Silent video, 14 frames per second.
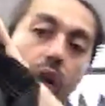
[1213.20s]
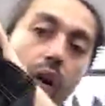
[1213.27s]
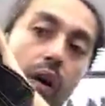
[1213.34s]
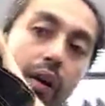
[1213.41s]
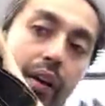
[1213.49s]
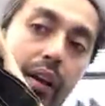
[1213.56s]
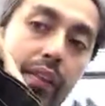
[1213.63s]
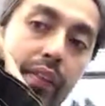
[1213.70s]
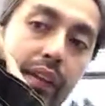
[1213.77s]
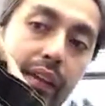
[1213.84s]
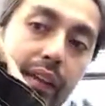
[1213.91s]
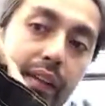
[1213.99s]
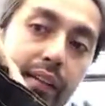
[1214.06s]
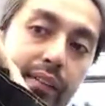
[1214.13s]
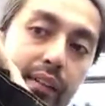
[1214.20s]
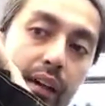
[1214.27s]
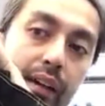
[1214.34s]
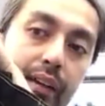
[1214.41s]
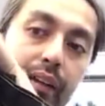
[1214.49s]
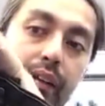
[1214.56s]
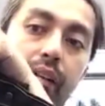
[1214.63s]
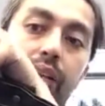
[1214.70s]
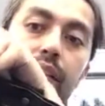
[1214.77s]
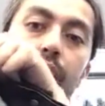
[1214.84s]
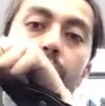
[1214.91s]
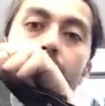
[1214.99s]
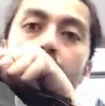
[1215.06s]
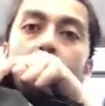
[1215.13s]
on the inside here.
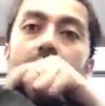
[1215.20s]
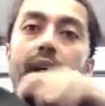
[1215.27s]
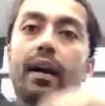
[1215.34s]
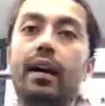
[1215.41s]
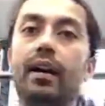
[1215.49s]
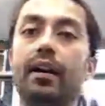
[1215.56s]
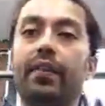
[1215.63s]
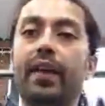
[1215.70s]
So uh,